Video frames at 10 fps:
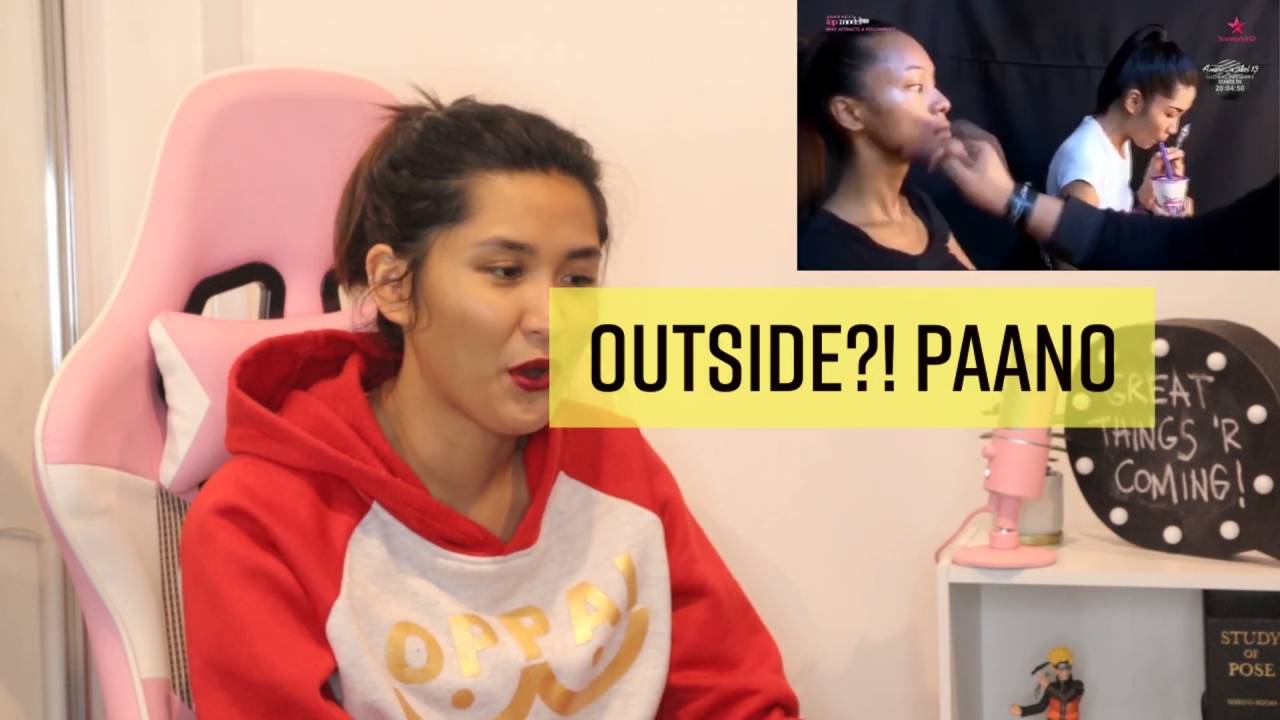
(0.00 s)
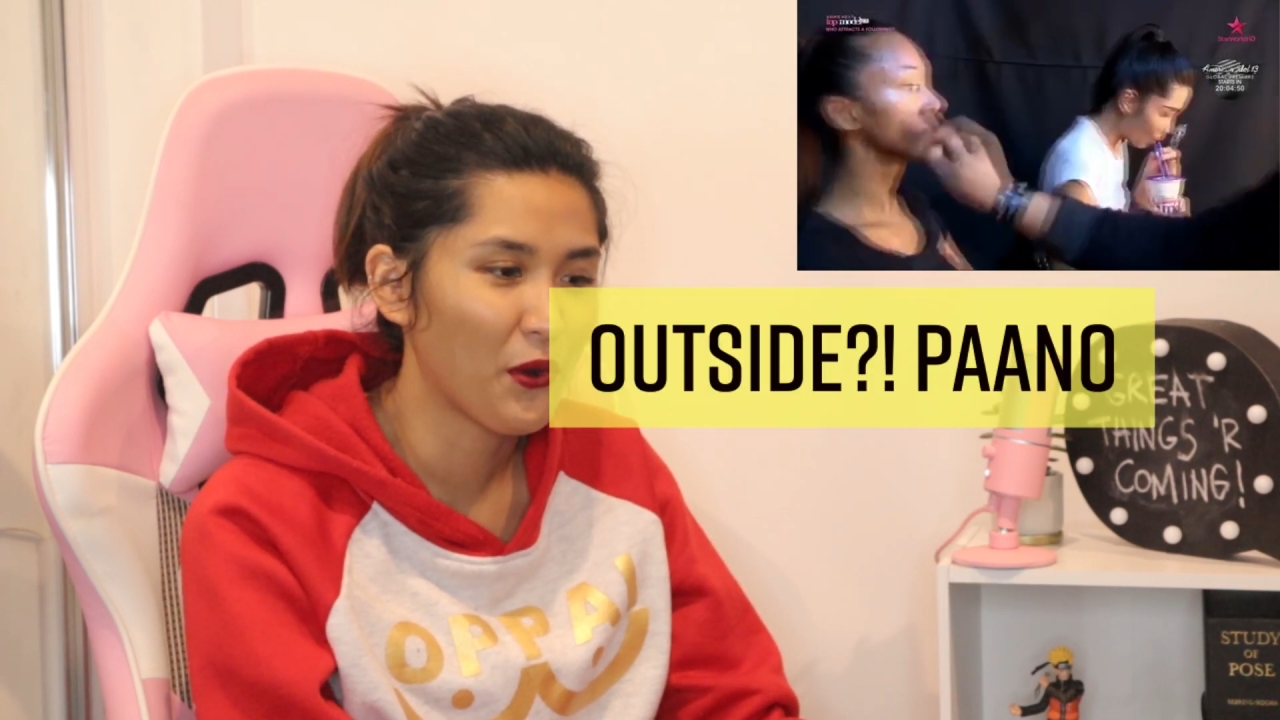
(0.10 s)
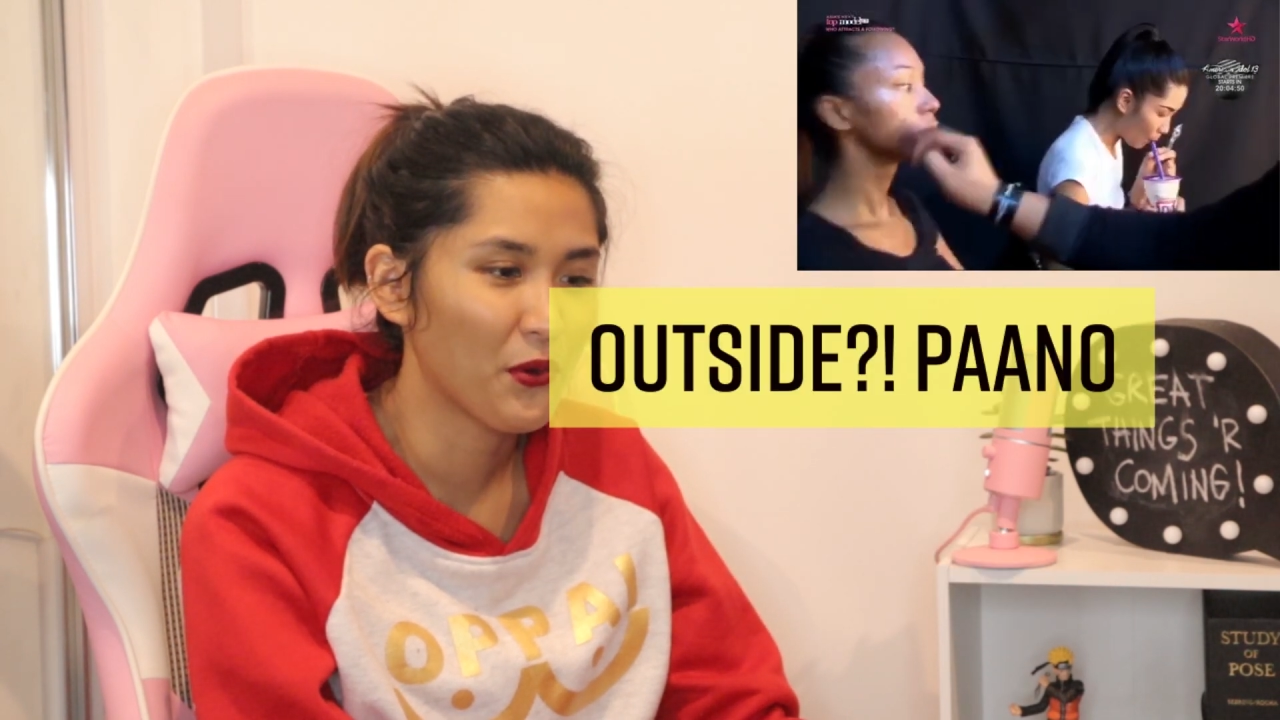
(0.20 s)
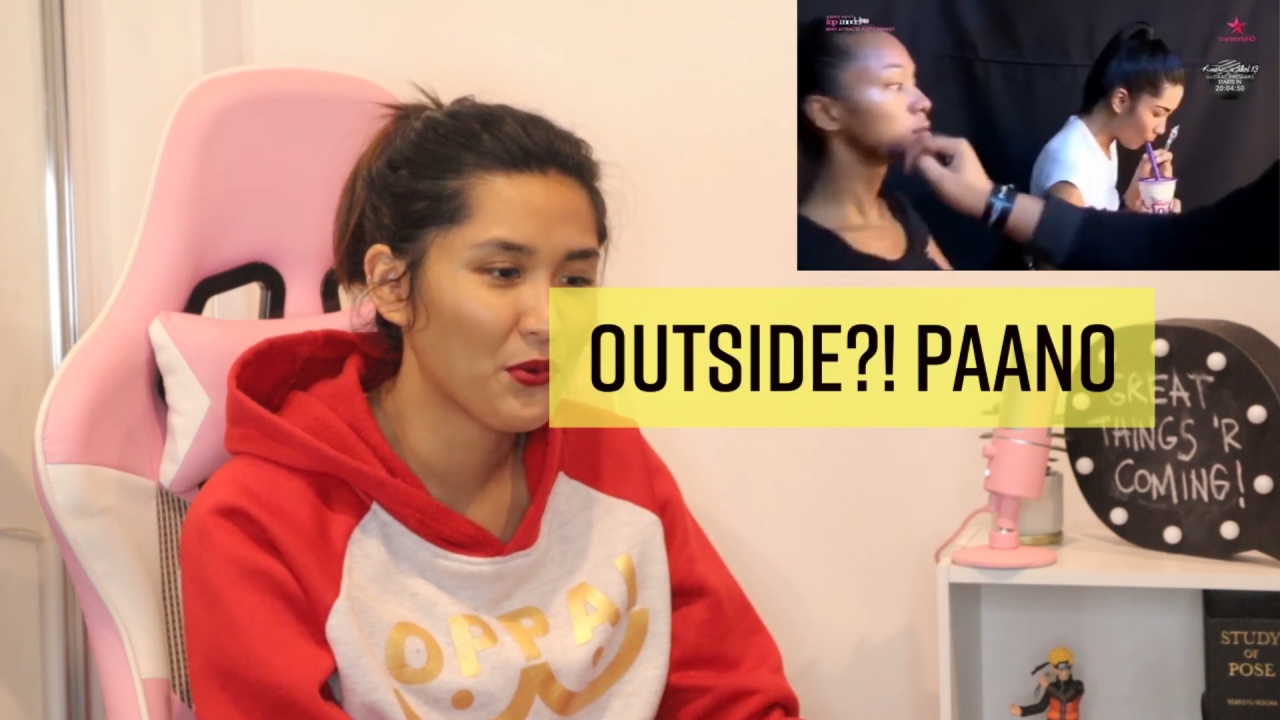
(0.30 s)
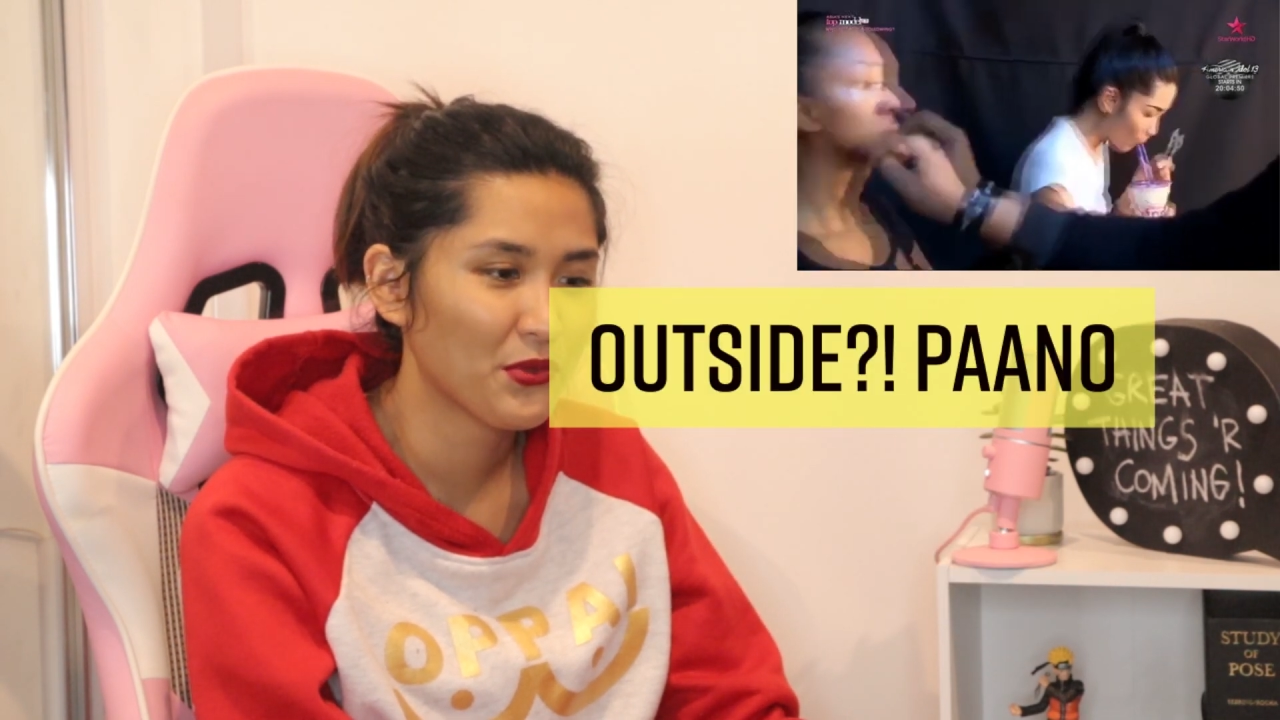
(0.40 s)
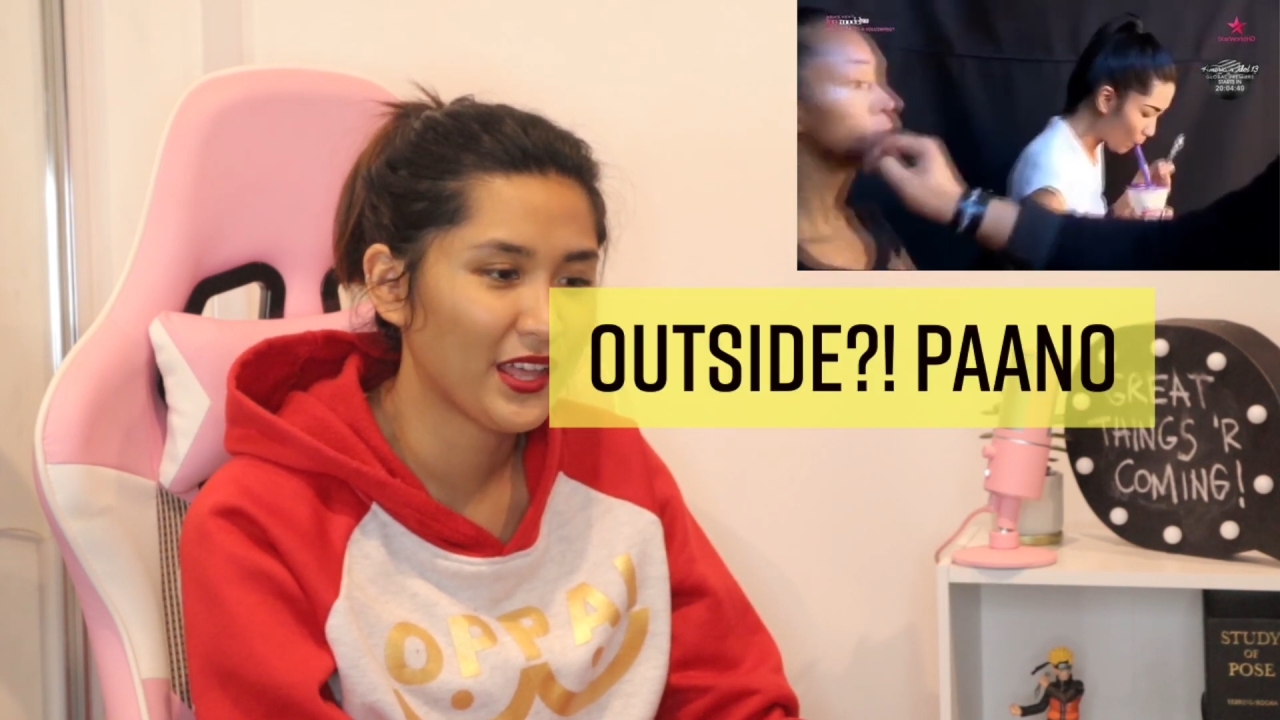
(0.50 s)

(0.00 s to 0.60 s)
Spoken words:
know